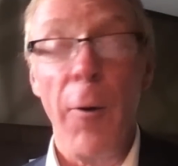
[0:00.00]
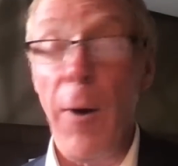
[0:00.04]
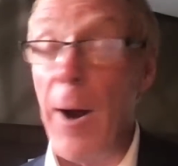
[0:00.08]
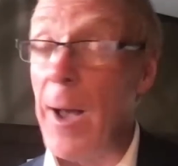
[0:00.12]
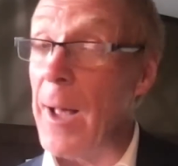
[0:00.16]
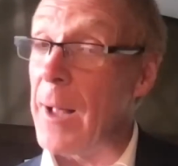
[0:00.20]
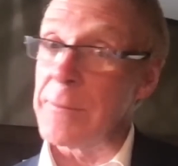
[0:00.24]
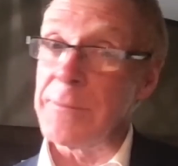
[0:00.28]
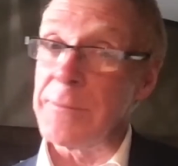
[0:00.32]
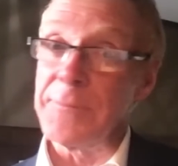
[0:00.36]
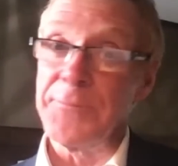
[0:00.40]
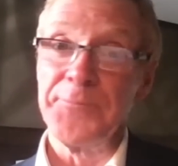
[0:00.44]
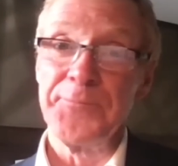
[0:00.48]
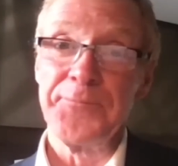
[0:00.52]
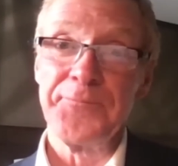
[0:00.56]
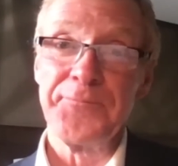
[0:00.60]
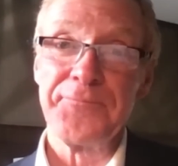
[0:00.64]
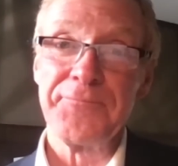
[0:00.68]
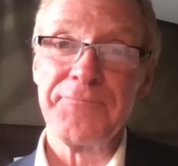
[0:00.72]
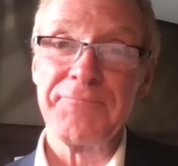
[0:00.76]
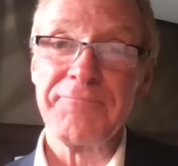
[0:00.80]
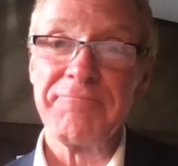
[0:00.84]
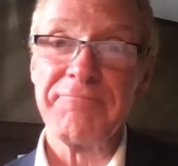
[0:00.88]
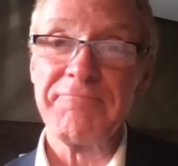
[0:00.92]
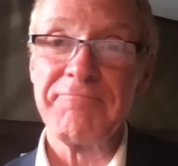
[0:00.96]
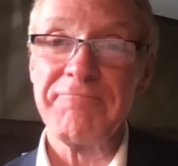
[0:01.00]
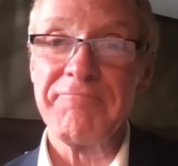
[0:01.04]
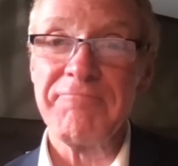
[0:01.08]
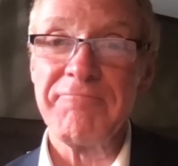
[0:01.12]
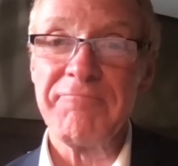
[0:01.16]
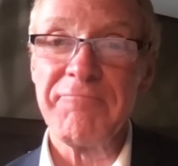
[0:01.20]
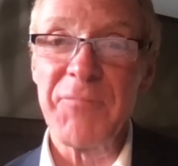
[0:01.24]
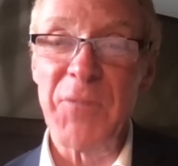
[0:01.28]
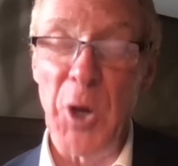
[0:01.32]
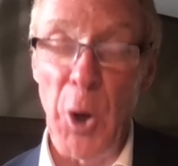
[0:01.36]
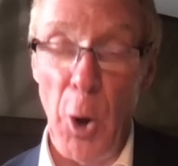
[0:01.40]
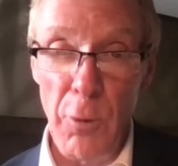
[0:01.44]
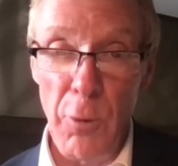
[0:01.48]
well,
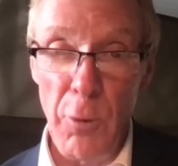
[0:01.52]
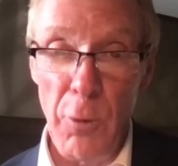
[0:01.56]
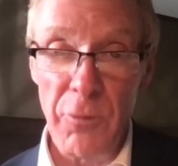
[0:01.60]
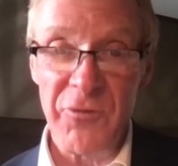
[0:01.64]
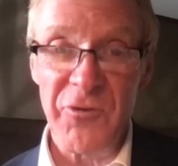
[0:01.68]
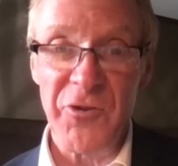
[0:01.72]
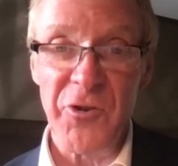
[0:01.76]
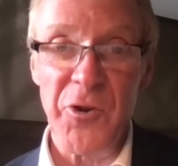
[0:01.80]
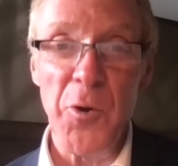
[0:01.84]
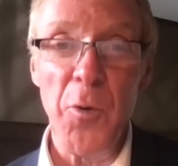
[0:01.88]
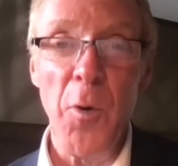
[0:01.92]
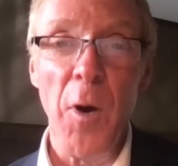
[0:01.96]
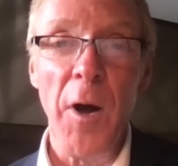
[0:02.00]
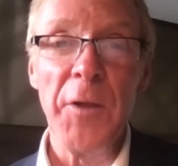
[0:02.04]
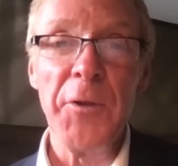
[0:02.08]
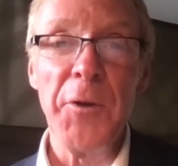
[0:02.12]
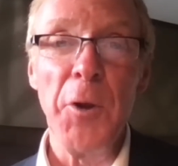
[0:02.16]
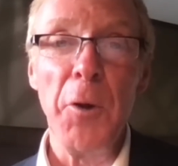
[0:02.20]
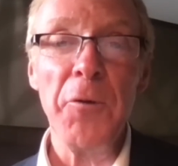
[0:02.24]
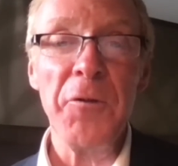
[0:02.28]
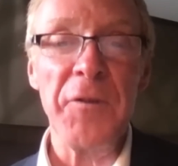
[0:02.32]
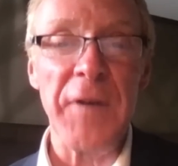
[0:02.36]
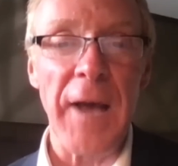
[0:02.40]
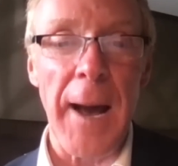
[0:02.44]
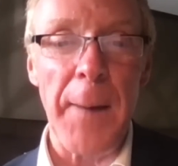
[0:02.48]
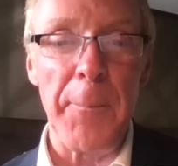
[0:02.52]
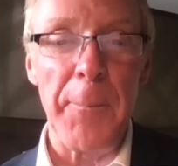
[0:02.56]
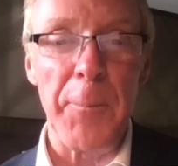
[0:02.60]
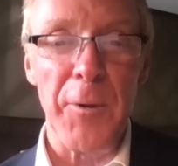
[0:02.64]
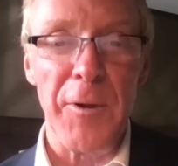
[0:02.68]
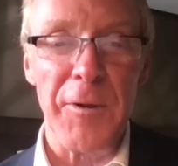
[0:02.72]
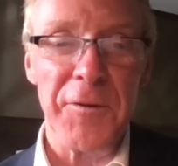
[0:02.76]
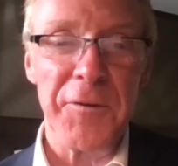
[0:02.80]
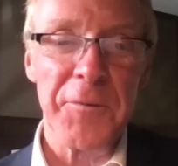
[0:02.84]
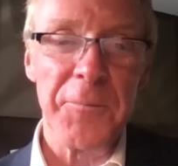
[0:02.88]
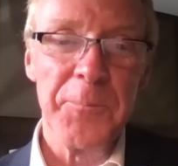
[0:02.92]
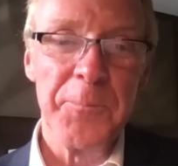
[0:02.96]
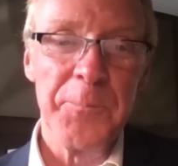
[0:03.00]
go chew on those
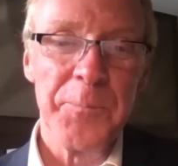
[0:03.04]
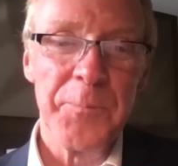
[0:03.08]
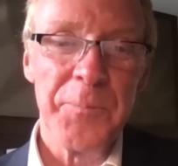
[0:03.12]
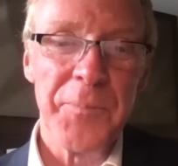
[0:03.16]
apples.